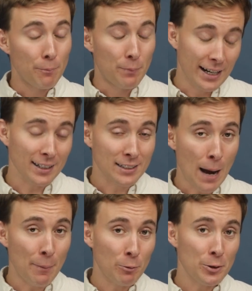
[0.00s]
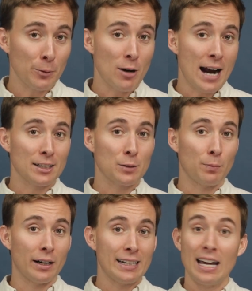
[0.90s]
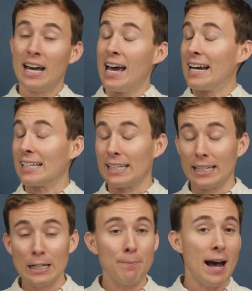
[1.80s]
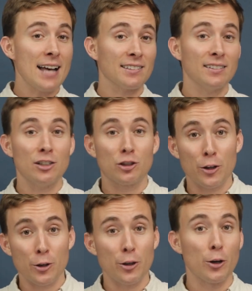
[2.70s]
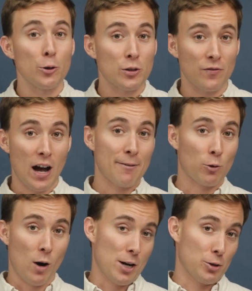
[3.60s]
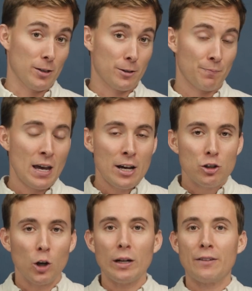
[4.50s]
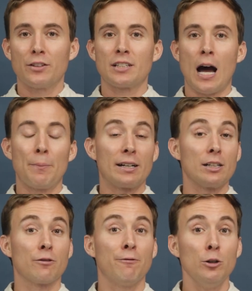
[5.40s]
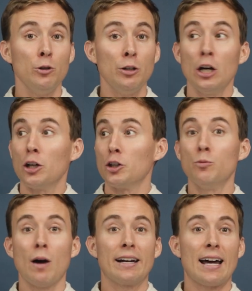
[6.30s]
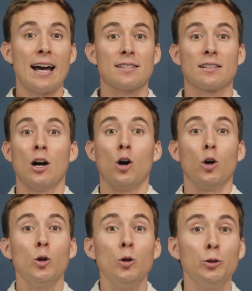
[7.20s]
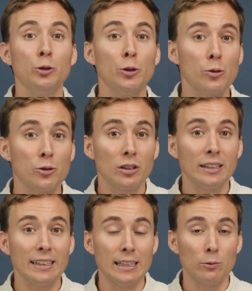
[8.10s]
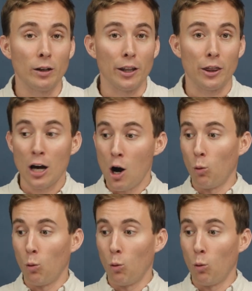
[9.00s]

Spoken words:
Pick a topic with your practice buddy and keep asking each other those 5 questions. So if the topic is food, you might ask, who do you usually eat with?